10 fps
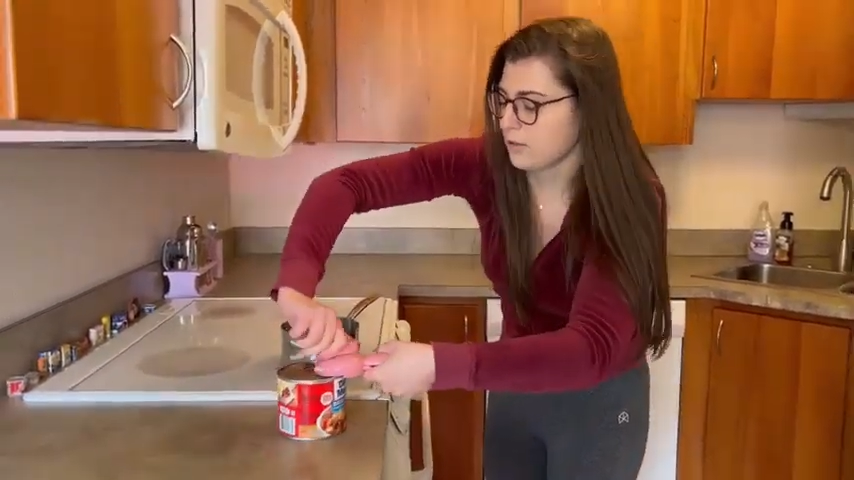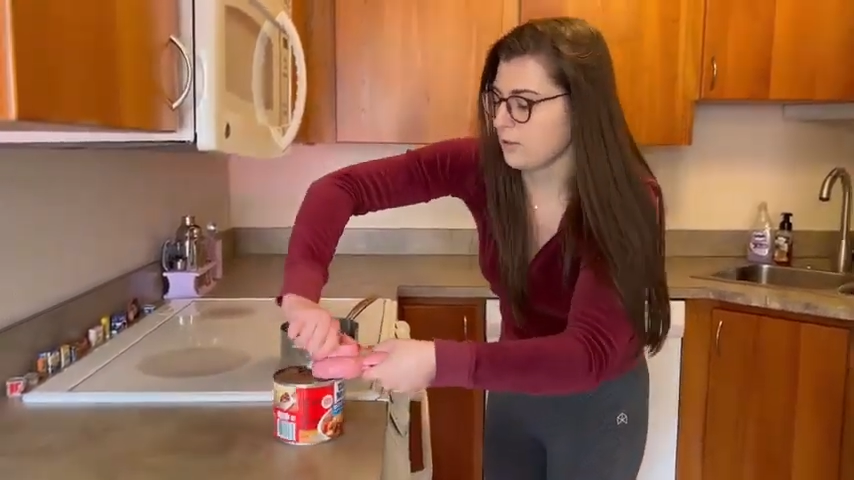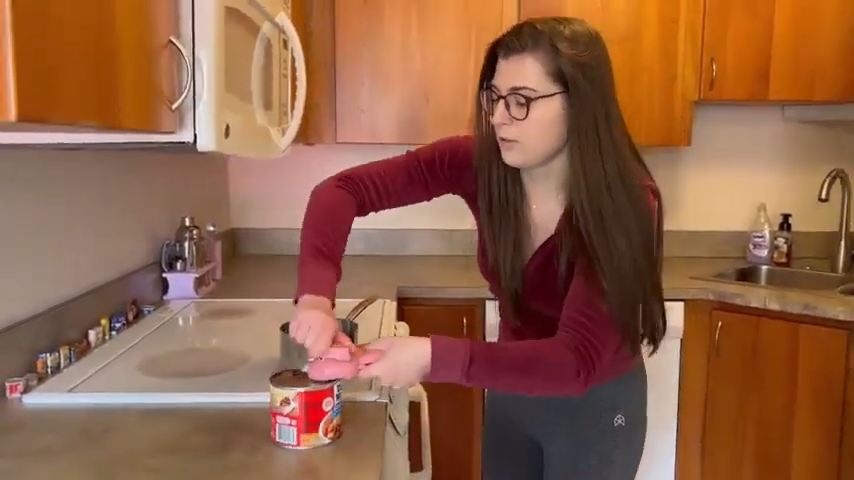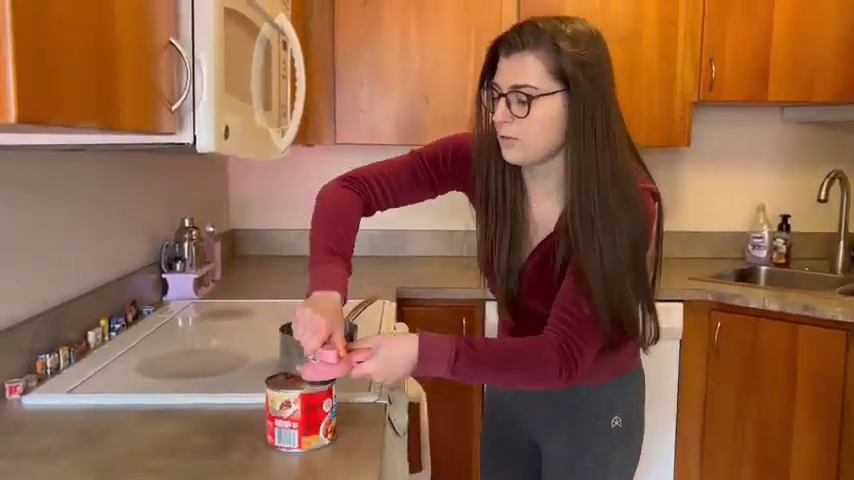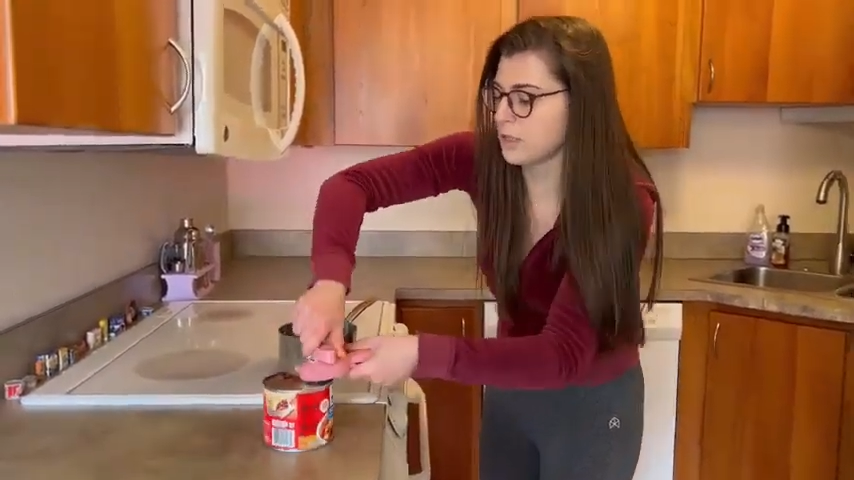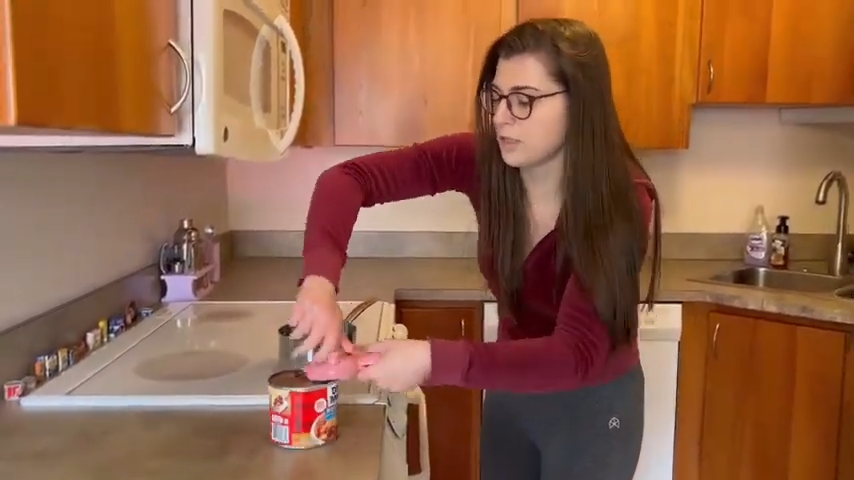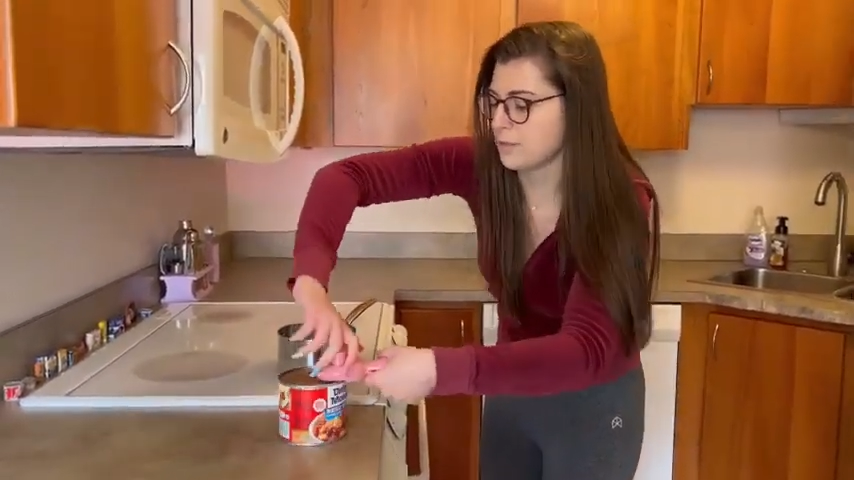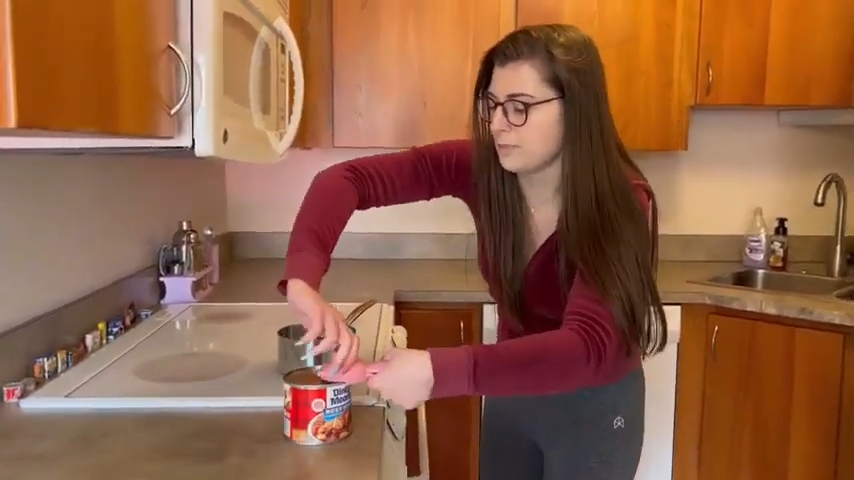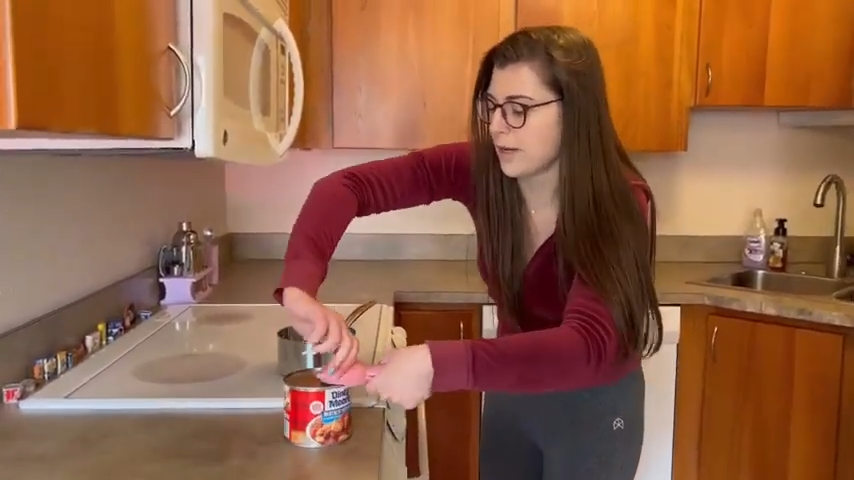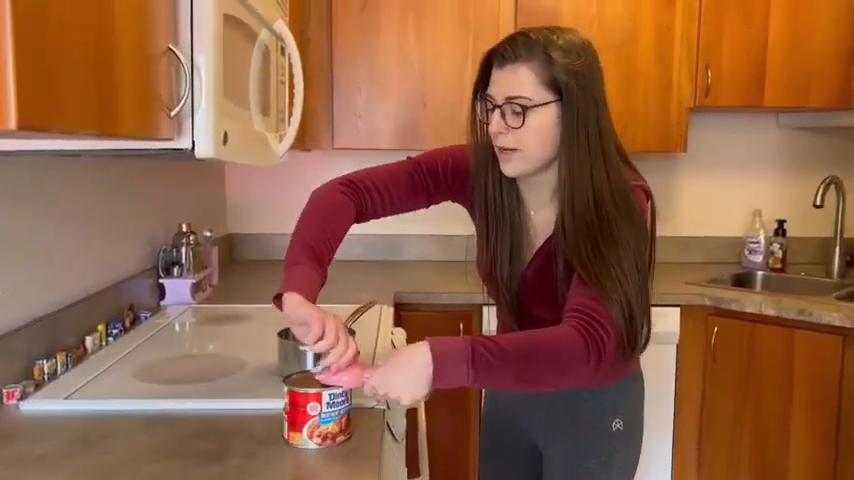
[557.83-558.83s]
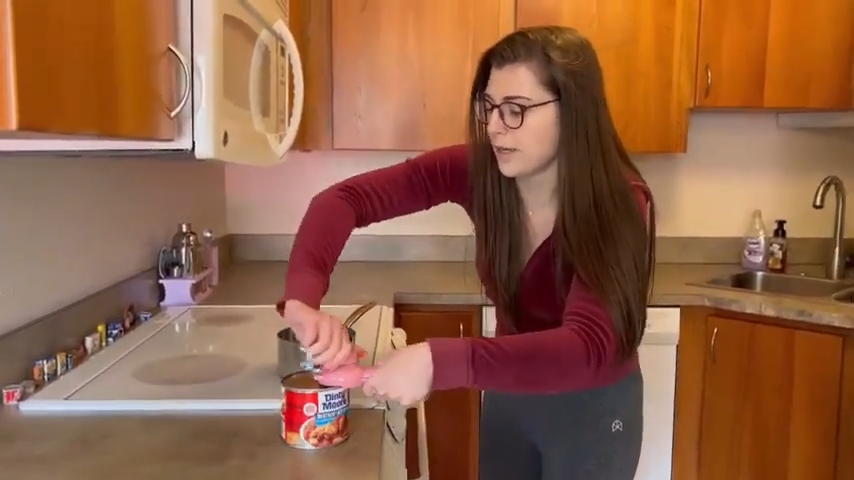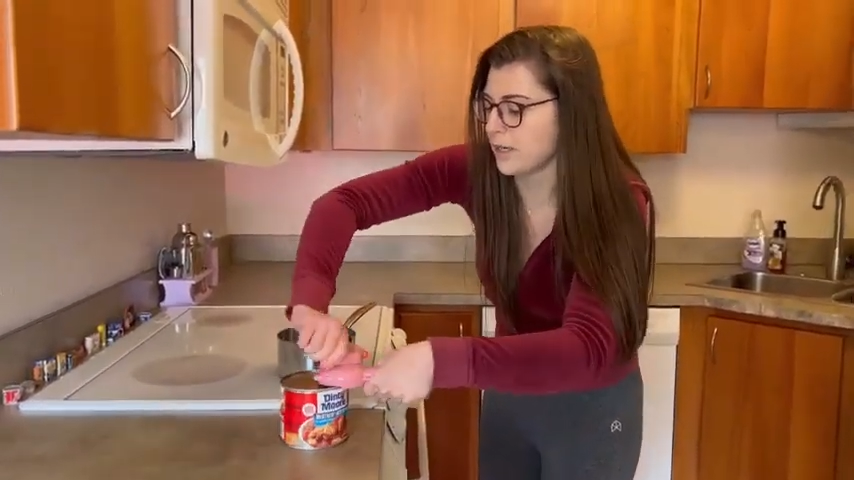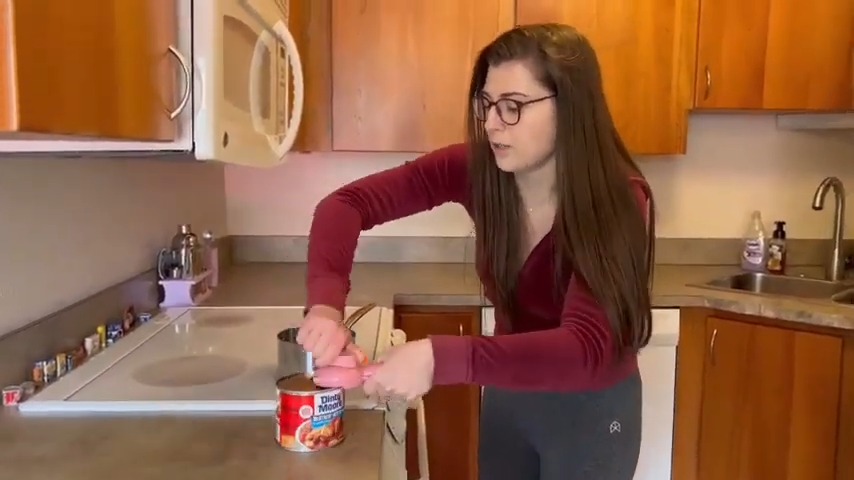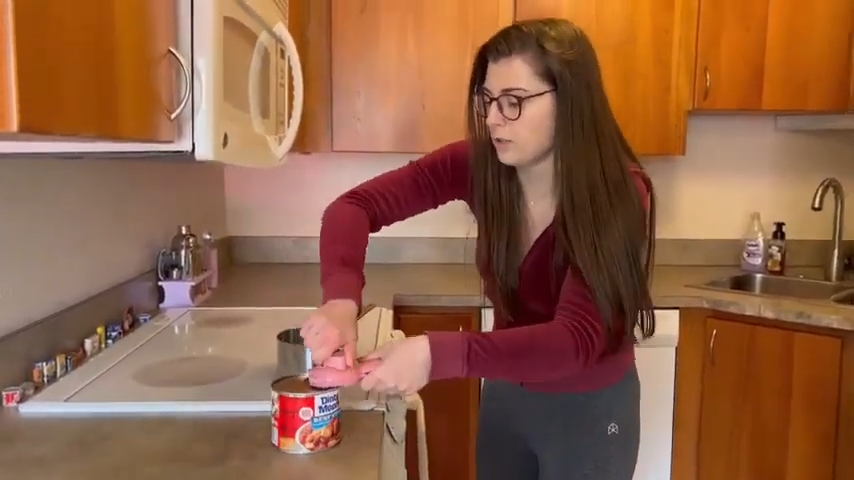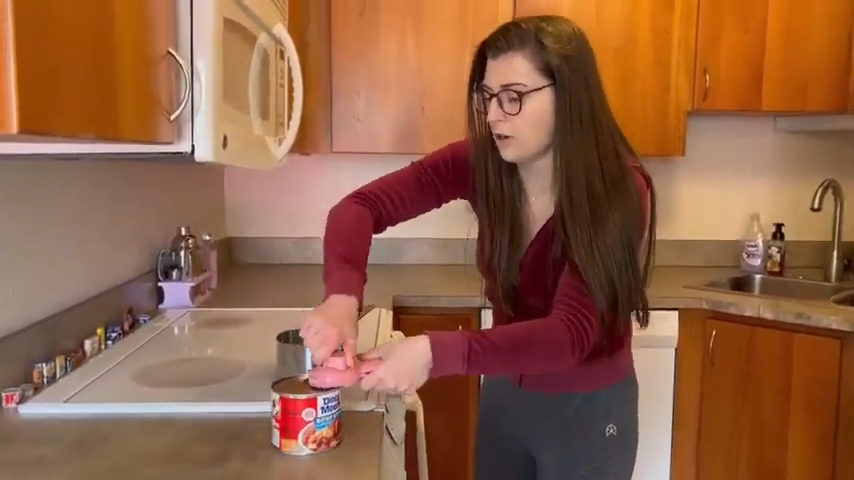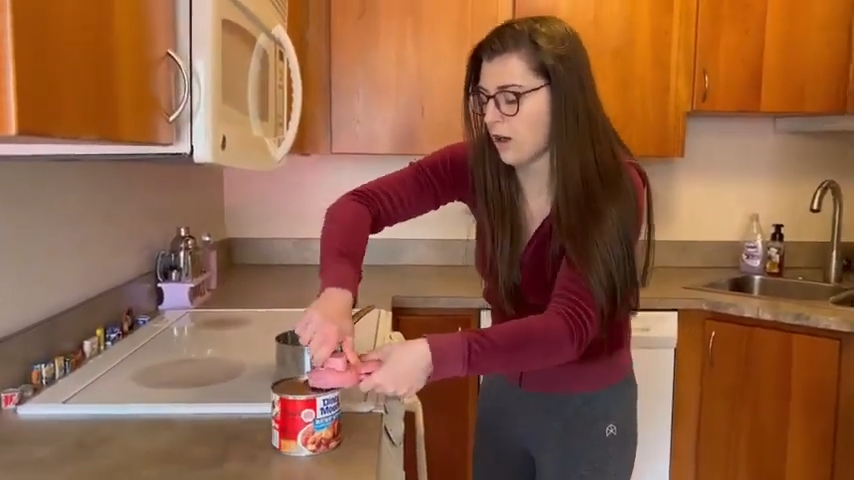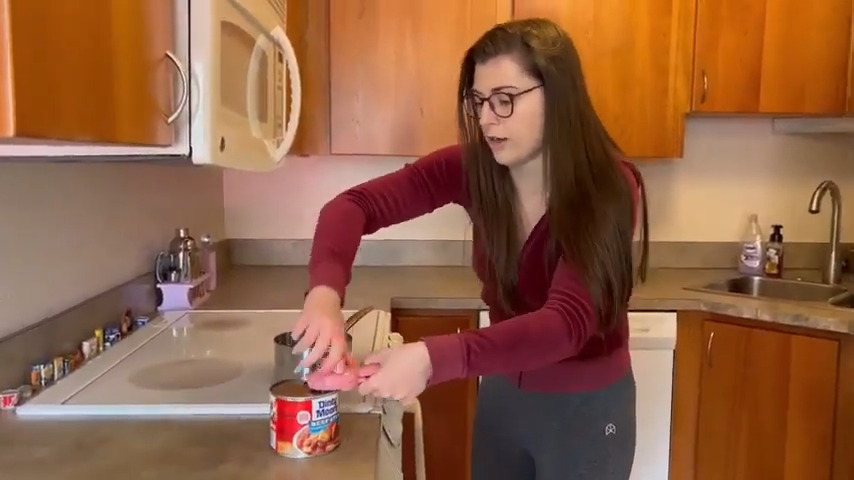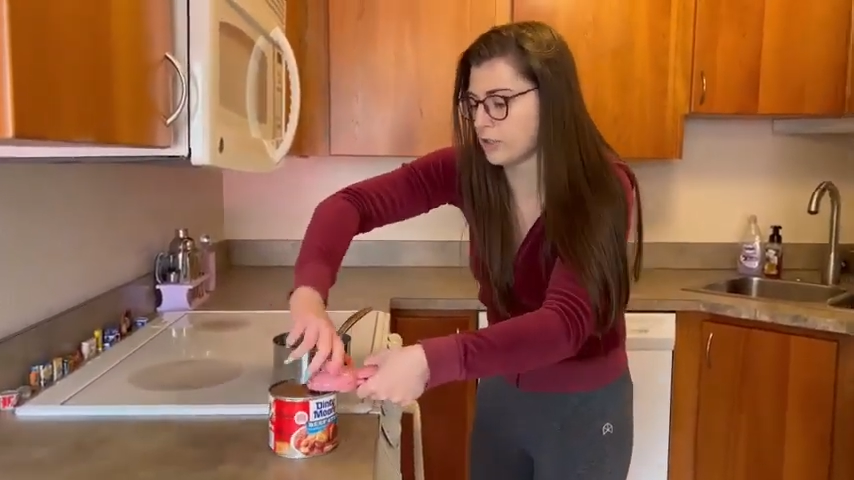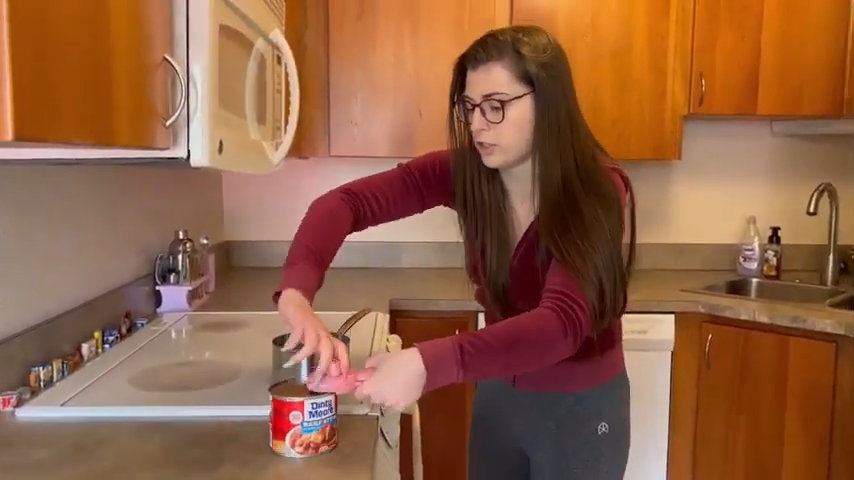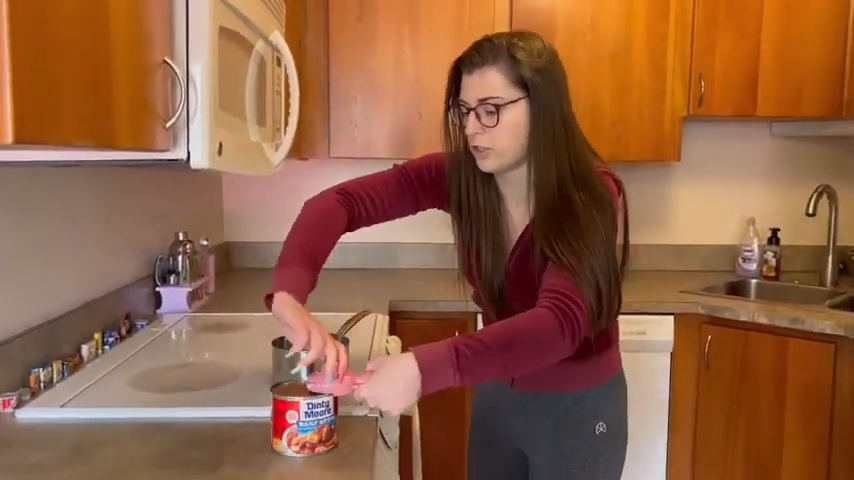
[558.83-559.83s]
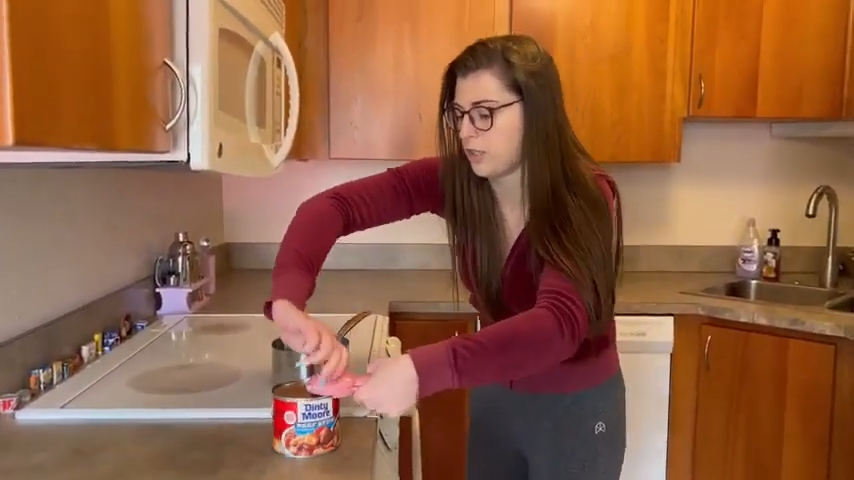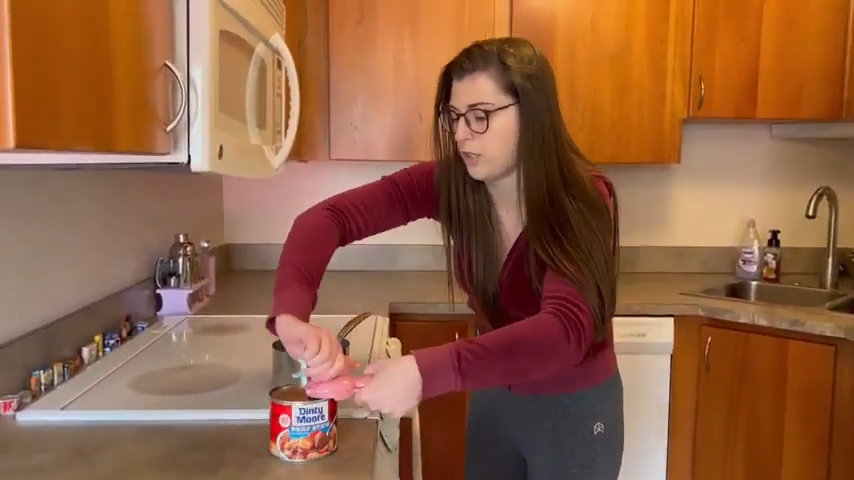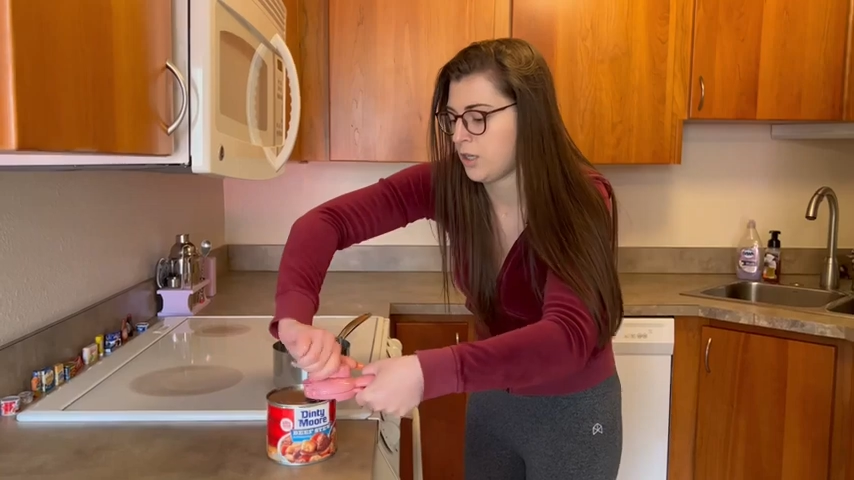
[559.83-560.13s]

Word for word: Oh my gosh.